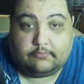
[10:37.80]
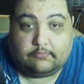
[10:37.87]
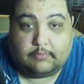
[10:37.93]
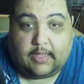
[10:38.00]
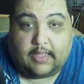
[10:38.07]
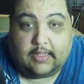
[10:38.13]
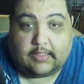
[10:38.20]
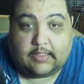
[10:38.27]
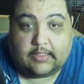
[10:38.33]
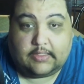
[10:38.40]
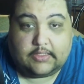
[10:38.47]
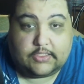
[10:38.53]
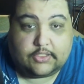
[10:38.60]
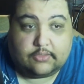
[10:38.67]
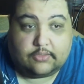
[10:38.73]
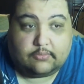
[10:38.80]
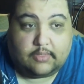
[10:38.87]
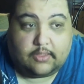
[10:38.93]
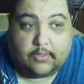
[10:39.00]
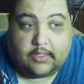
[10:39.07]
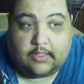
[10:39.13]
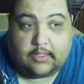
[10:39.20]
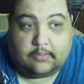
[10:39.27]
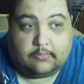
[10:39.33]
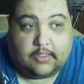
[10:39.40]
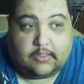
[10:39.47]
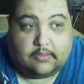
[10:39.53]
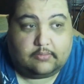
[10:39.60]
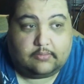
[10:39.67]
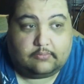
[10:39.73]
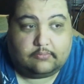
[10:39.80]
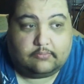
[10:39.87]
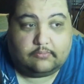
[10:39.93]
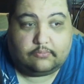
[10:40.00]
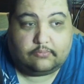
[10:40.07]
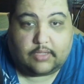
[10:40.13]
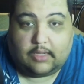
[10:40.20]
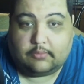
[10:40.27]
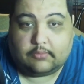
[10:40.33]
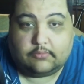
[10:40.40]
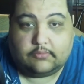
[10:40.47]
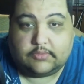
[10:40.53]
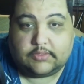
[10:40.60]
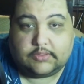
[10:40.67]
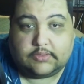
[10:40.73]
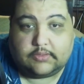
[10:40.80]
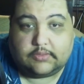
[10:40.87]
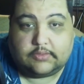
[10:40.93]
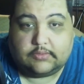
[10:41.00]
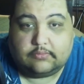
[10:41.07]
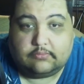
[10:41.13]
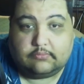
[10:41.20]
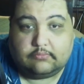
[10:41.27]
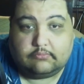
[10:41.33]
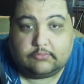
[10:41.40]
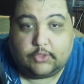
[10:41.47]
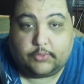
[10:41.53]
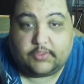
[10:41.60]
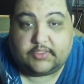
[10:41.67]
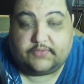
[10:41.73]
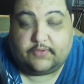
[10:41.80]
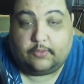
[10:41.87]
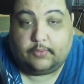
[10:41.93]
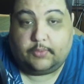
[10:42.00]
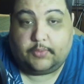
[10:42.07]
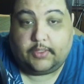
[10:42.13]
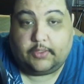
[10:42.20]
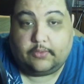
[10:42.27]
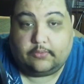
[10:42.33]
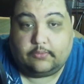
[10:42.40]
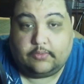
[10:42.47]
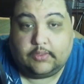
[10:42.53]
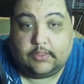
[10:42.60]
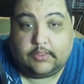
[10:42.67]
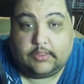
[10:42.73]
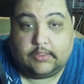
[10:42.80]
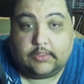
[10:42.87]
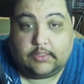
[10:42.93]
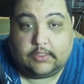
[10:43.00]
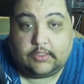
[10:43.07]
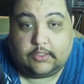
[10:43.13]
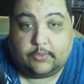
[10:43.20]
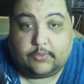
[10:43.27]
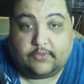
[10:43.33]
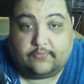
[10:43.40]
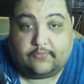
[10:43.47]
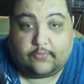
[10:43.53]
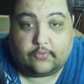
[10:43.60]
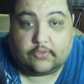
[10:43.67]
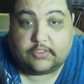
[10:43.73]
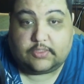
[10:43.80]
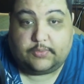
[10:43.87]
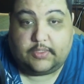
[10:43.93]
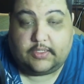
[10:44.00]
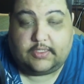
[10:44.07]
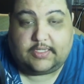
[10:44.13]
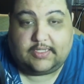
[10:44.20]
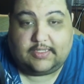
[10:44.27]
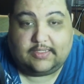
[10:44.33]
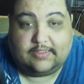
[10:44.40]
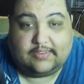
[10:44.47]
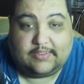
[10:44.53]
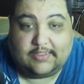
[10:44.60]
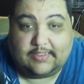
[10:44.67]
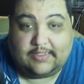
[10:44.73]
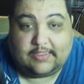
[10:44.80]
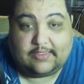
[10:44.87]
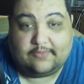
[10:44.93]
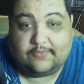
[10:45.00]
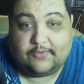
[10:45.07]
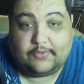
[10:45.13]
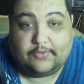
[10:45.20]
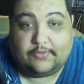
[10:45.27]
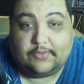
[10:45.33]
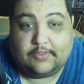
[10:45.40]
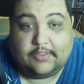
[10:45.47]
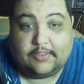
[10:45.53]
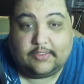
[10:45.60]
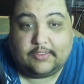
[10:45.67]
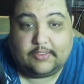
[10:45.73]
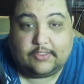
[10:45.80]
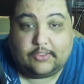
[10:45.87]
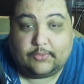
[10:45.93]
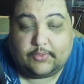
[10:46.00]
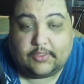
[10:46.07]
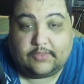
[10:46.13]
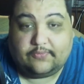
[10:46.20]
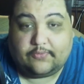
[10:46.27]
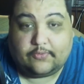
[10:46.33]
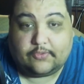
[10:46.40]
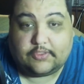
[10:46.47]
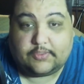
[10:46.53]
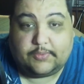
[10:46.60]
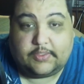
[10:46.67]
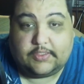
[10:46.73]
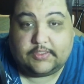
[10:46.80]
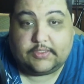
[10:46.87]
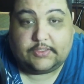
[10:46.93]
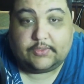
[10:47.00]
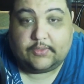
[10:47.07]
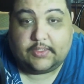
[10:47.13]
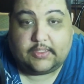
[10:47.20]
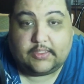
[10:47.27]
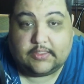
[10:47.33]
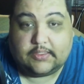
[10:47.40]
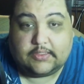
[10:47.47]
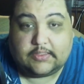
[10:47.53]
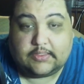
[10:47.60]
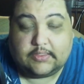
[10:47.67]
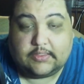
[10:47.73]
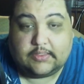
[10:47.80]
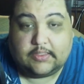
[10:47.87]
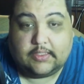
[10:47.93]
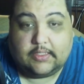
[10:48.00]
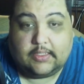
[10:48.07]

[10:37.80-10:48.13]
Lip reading: my condition, my weight, my problems is nobody's fault but my own. Nobody forced me to eat the food. Nobody forced me to do any of this, and